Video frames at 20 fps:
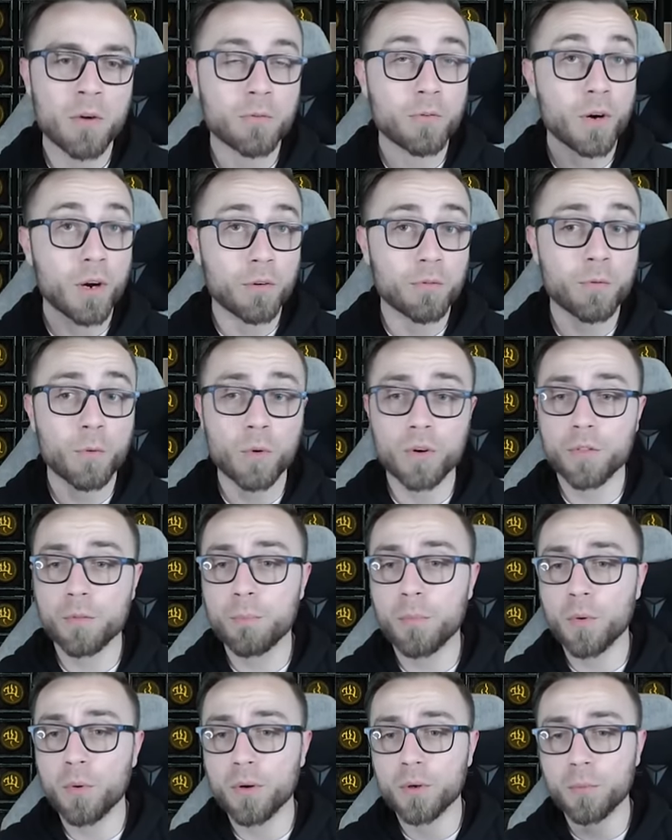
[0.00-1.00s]
For our
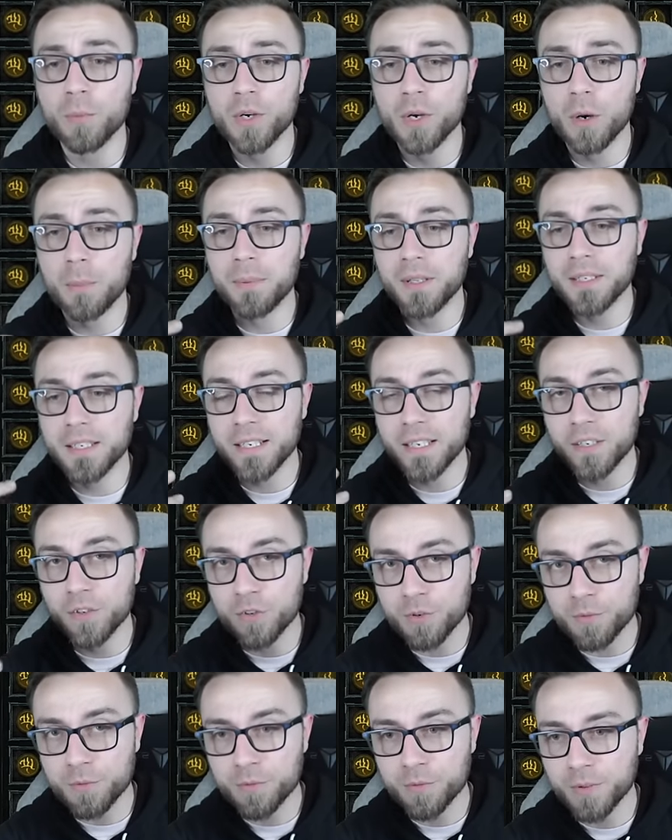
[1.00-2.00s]
fourth board, we are building
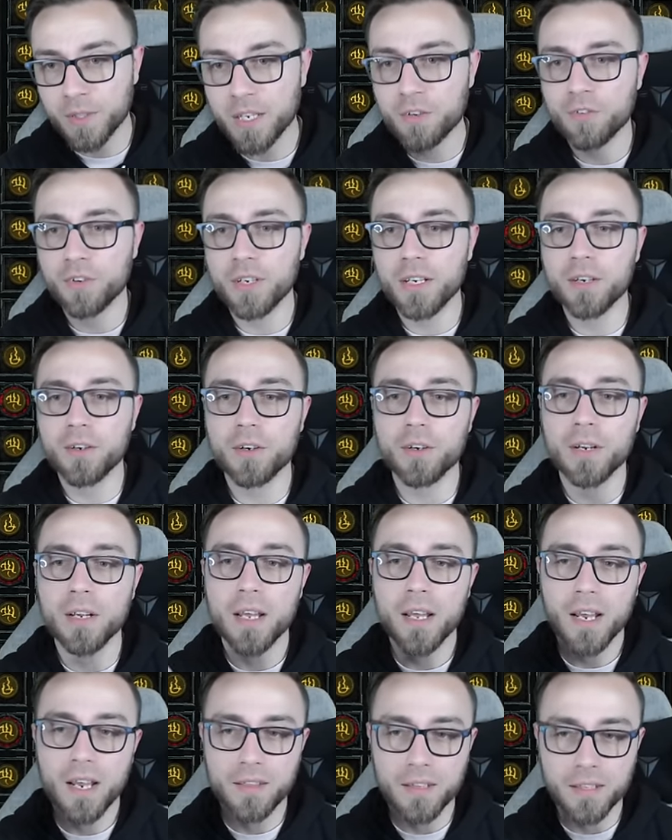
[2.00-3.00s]
into Flesh Eater,
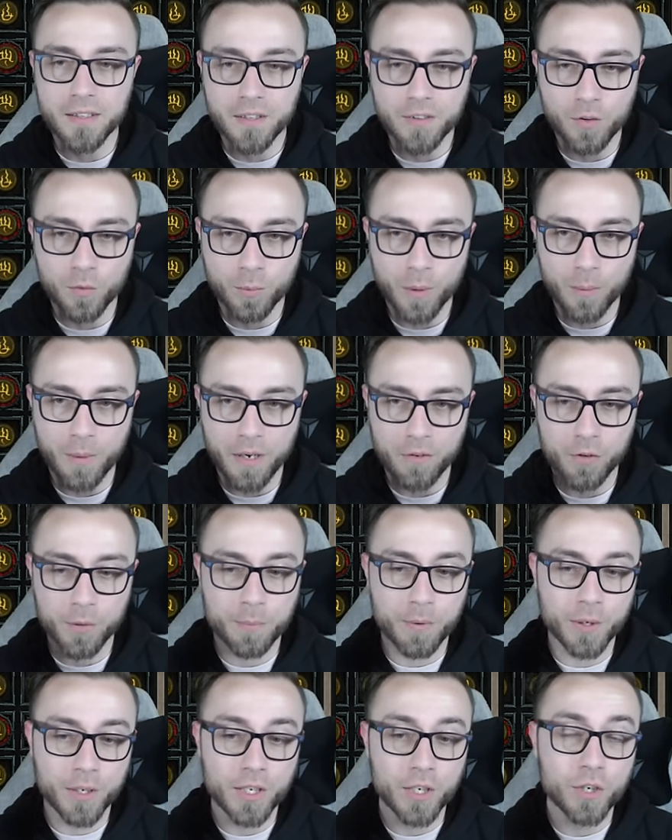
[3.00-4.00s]
and then this is where we're actually
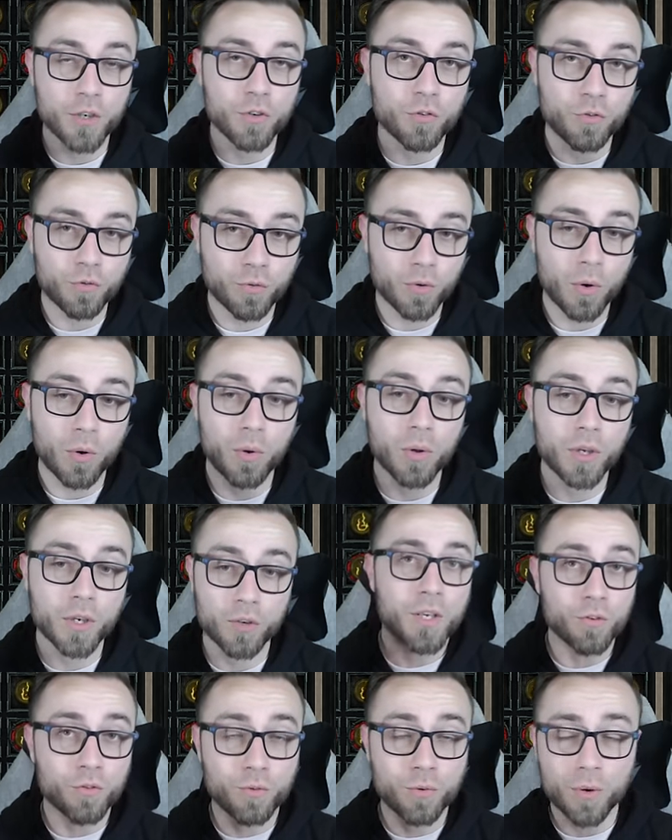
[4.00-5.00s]
putting Control.
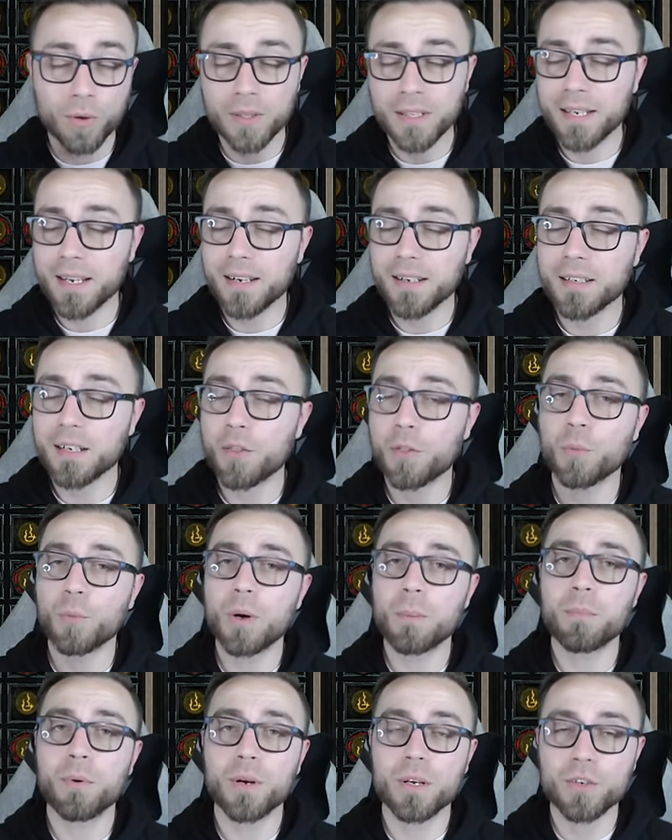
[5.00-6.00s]
Control, again, another
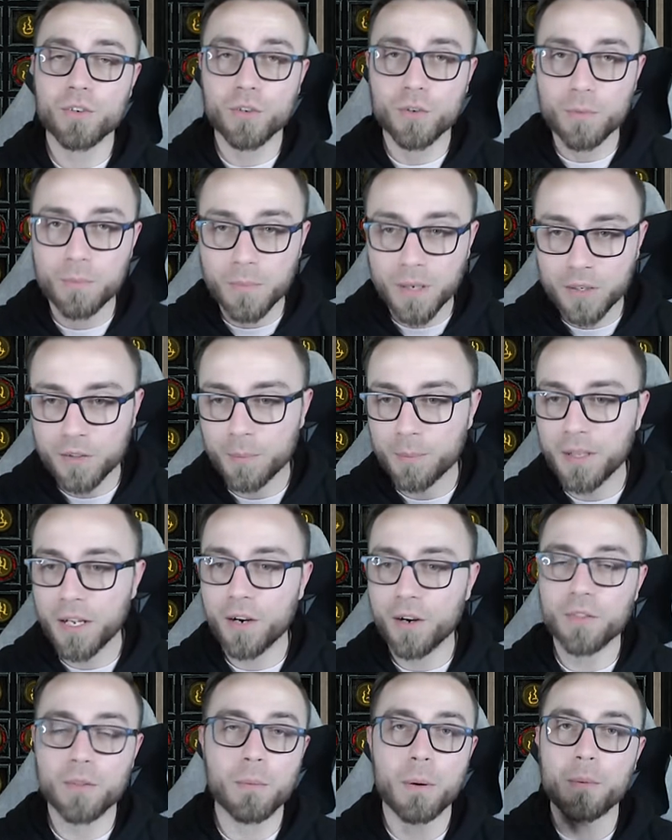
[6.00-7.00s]
one point two
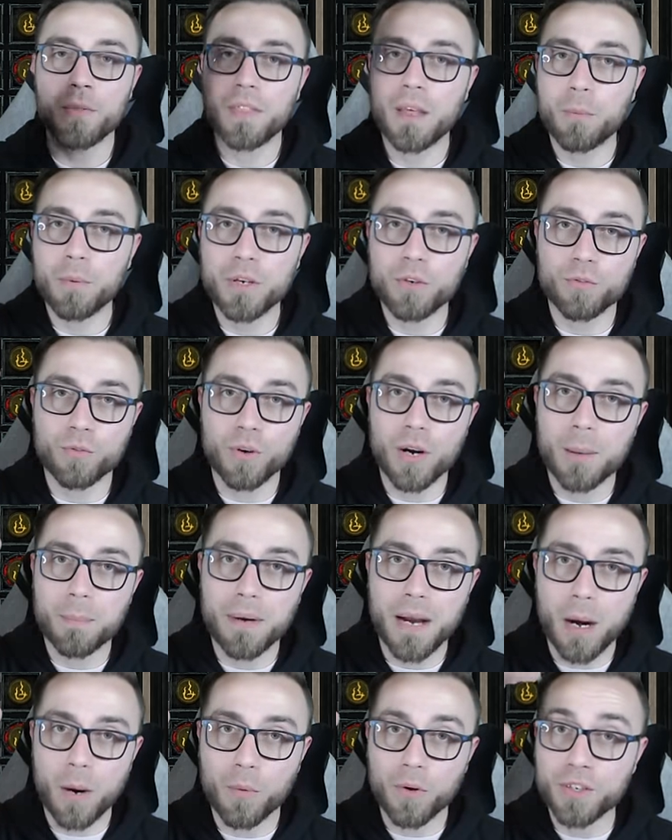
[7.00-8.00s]
multiplier the moment that we
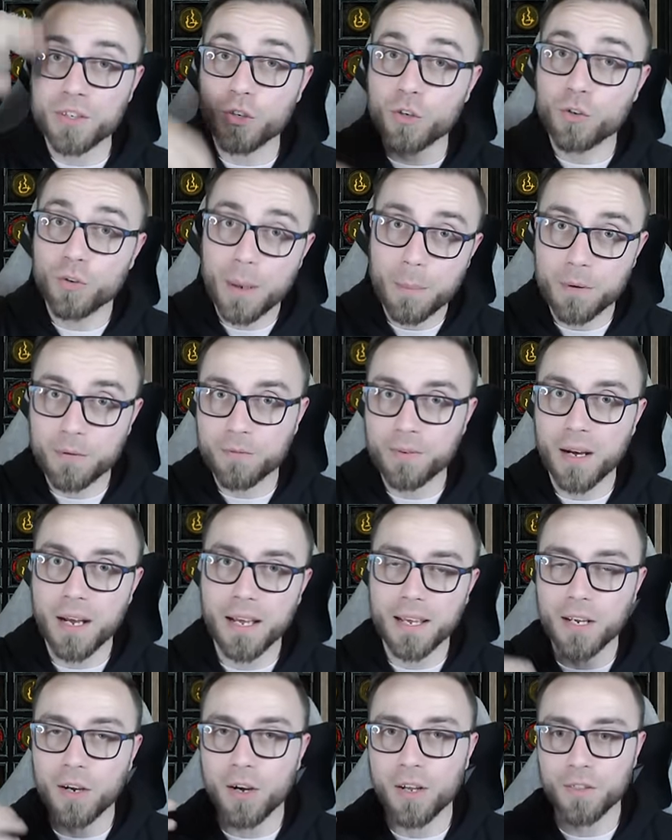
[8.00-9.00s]
drop our
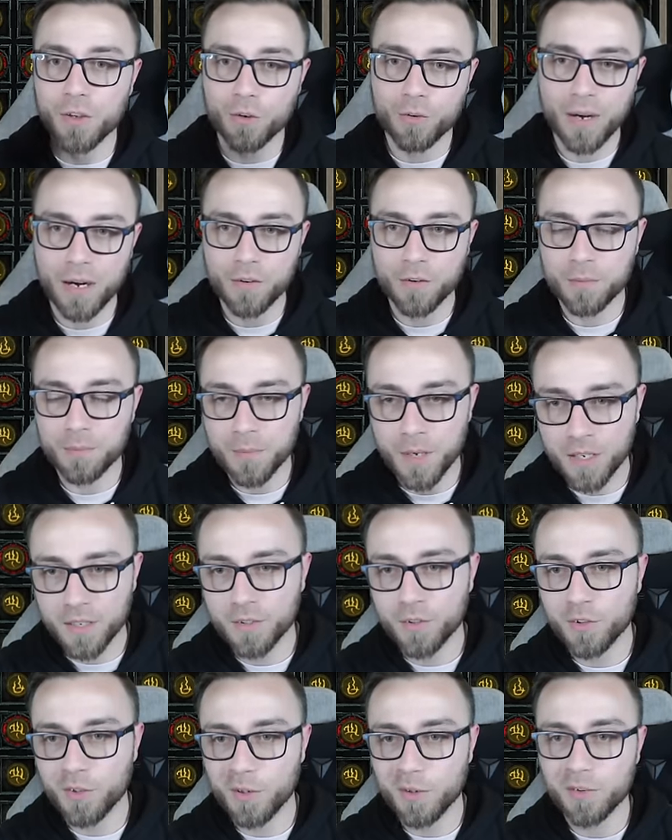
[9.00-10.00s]
Decrepify on the crowd of
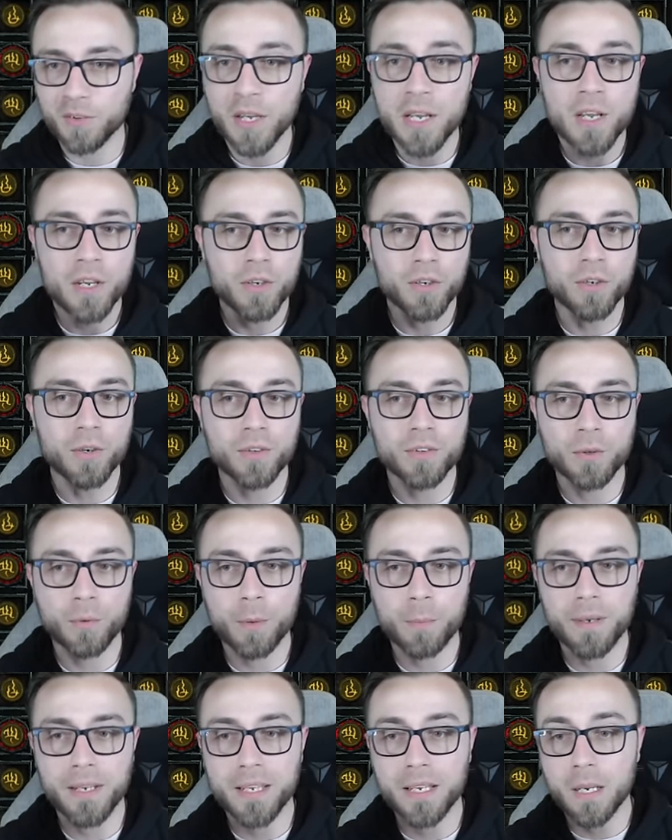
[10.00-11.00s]
monsters. You notice that
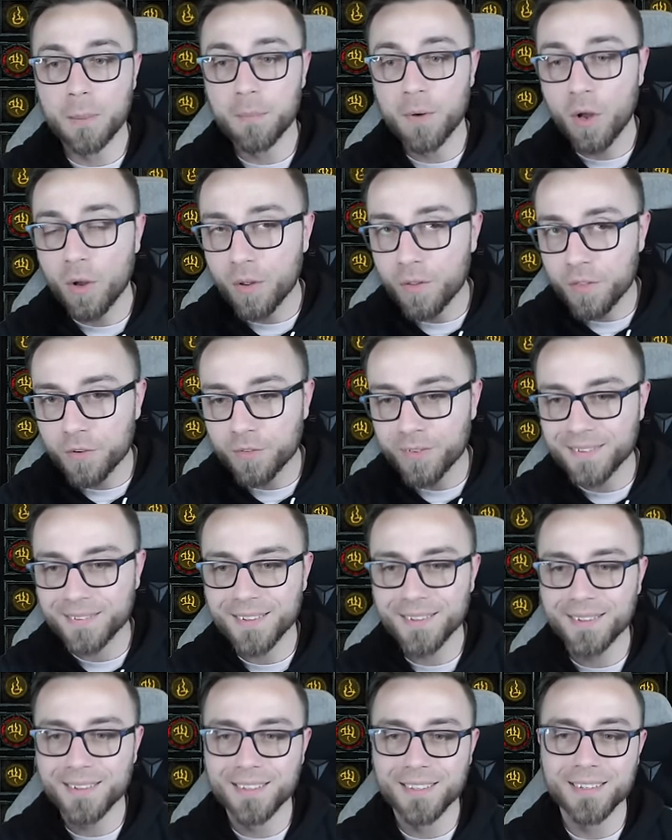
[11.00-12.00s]
we're picking up all the
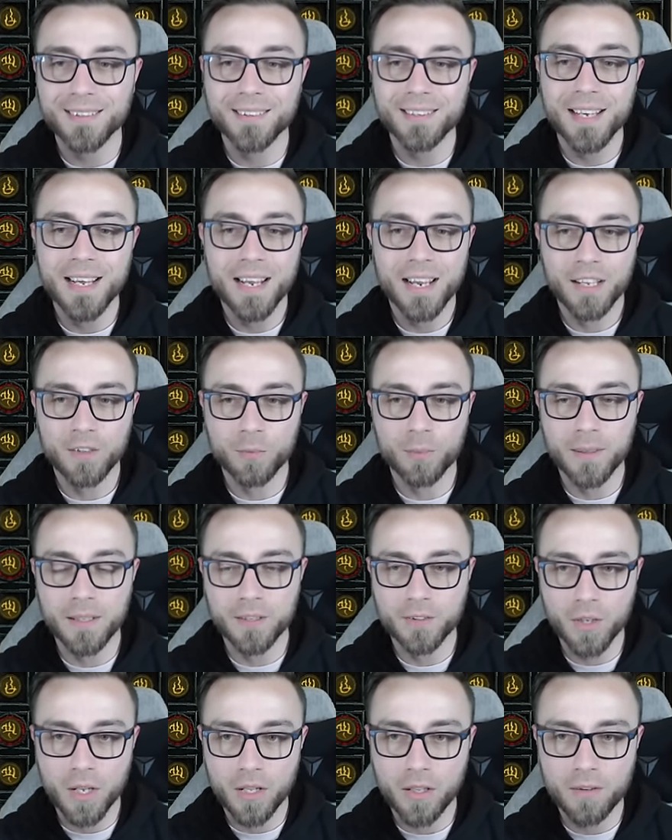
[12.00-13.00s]
resistance as well
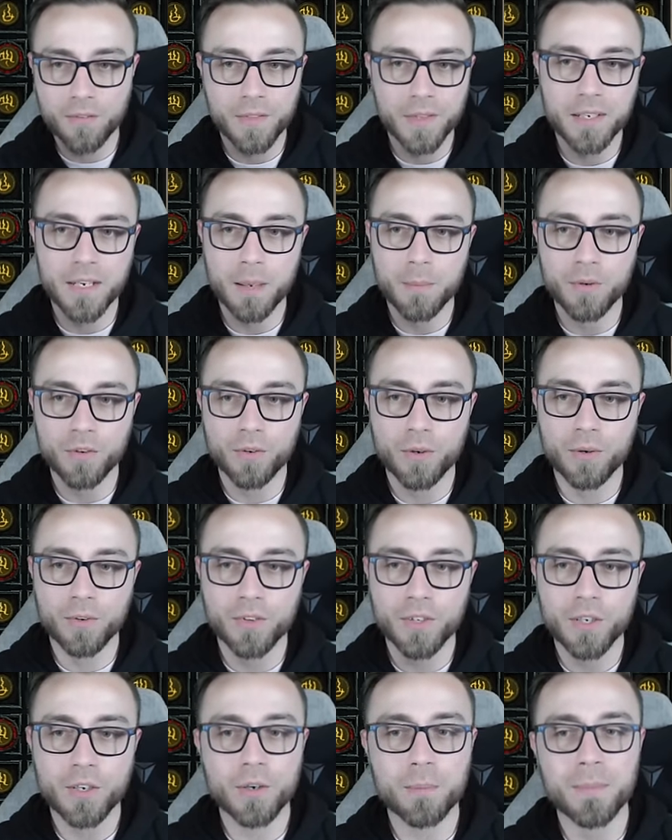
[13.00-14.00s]
as all of the damage
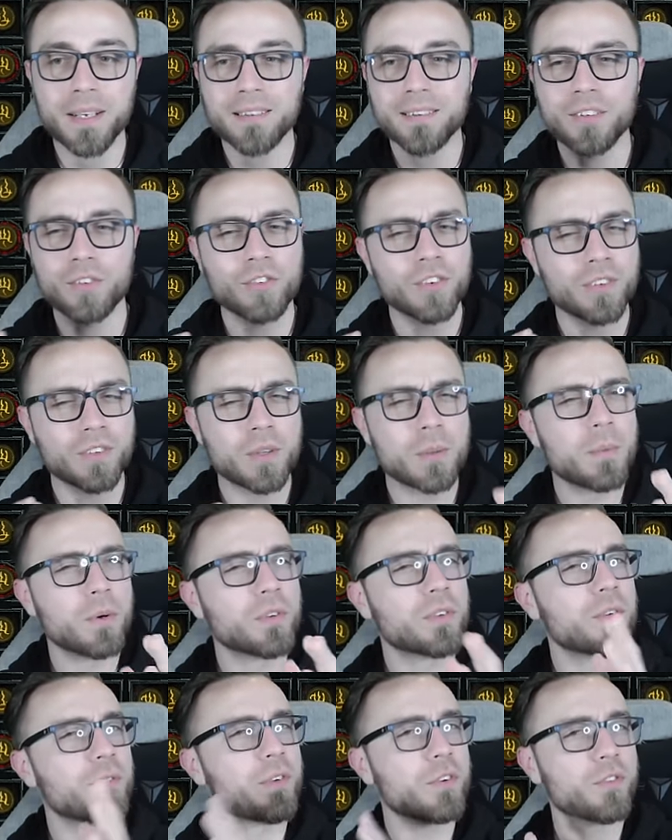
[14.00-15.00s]
nodes here because it's just the
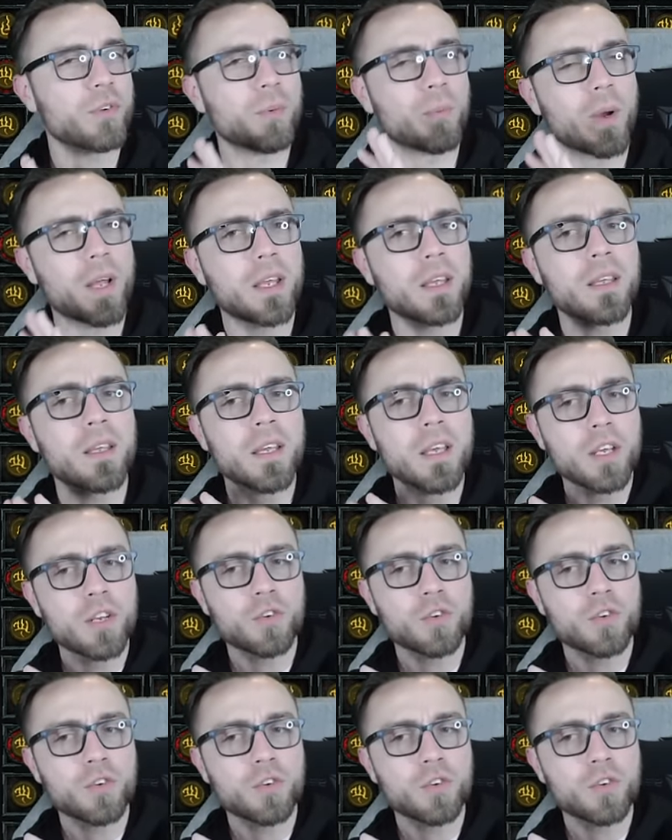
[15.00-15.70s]
most efficient way